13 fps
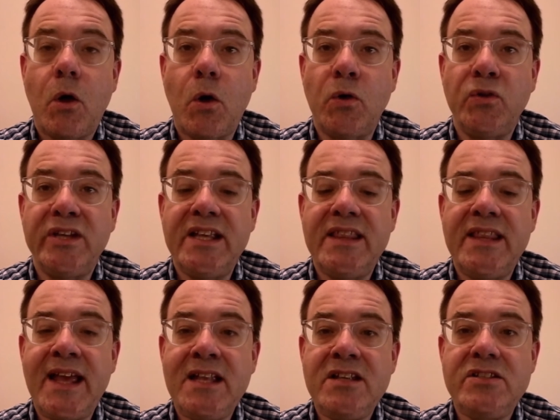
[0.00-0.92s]
only
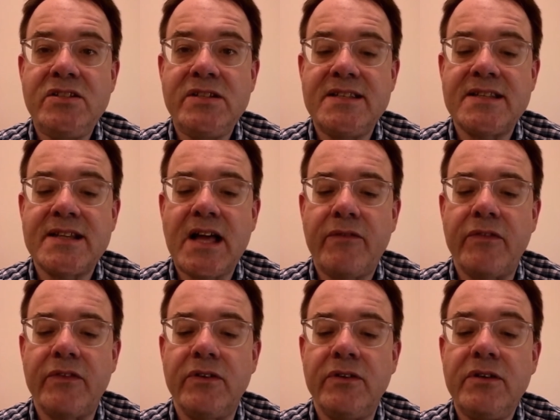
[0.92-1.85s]
then to
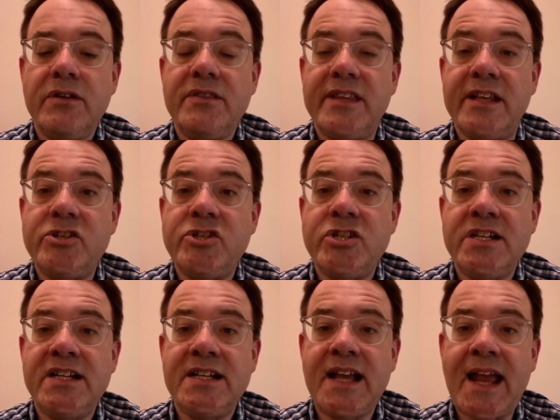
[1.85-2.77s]
discover that
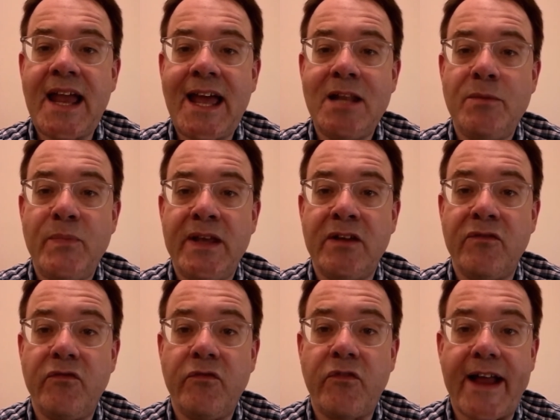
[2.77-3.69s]
she had
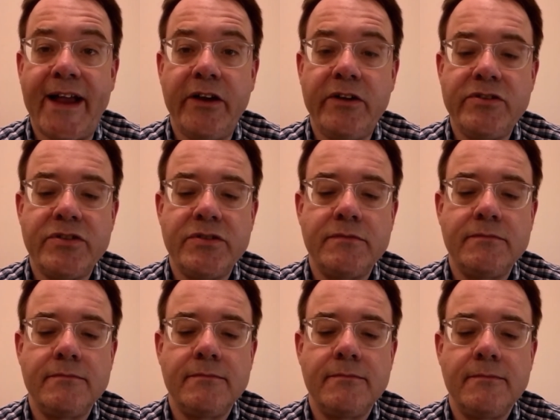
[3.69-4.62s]
been fired.
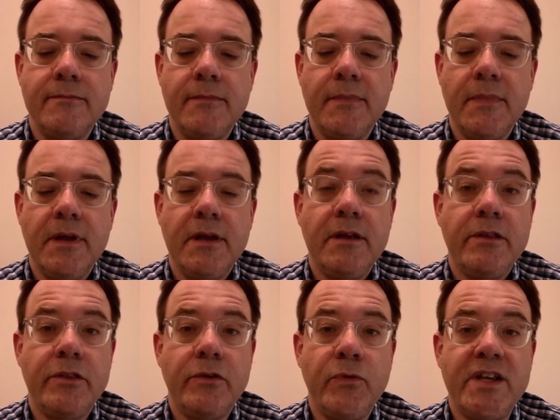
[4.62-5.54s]

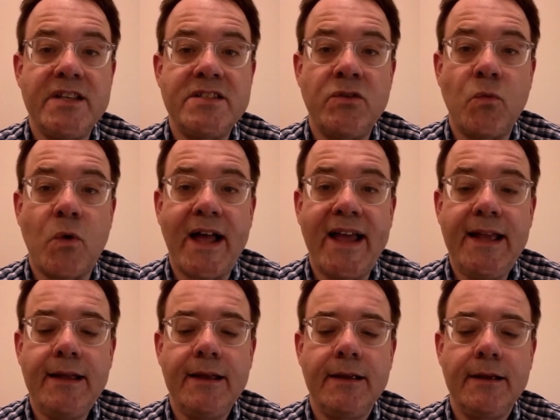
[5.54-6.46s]
The reason
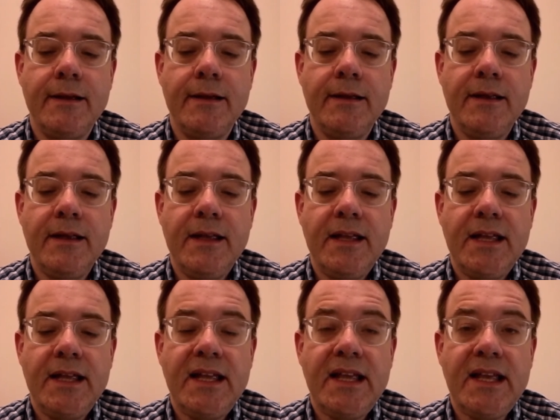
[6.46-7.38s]
why?
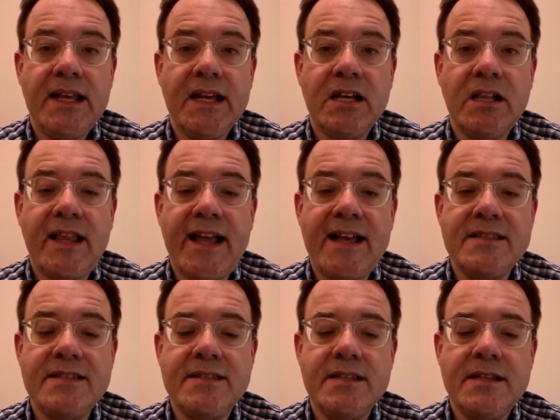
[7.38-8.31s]
In a
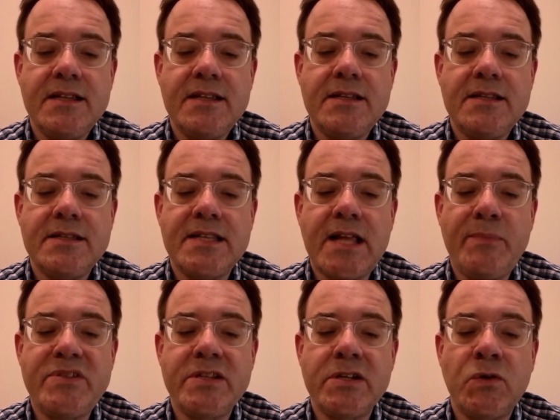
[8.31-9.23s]
class
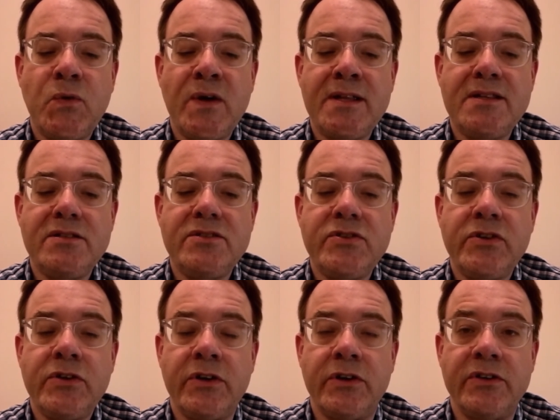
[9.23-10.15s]
subsequent
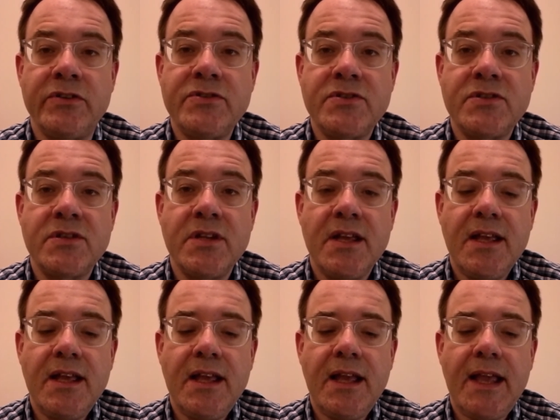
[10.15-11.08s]
to hers,
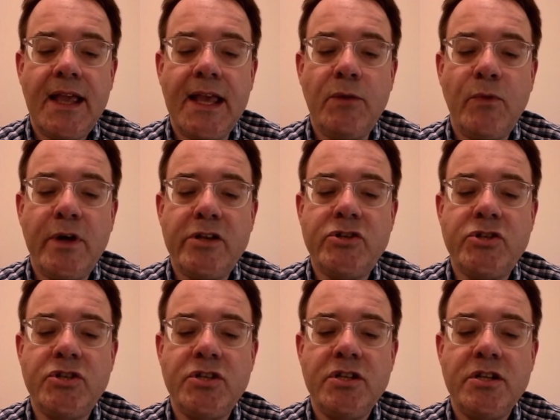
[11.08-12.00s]
in
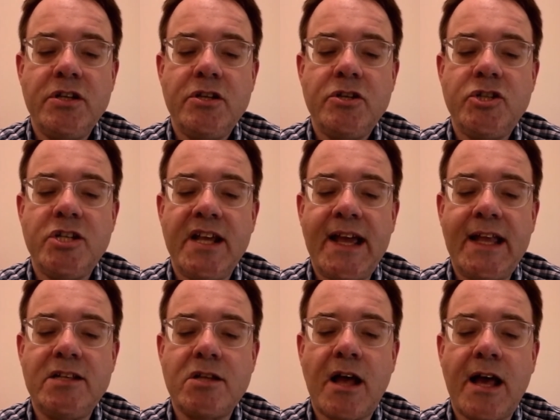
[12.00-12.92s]
which she
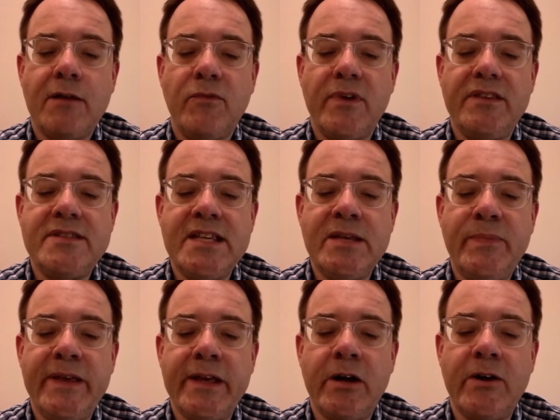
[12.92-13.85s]
had taught with
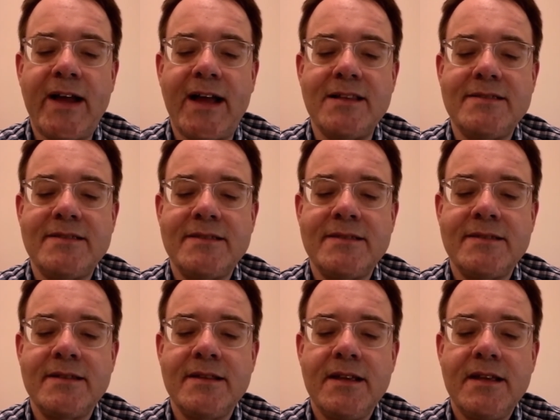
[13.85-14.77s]
TPRS,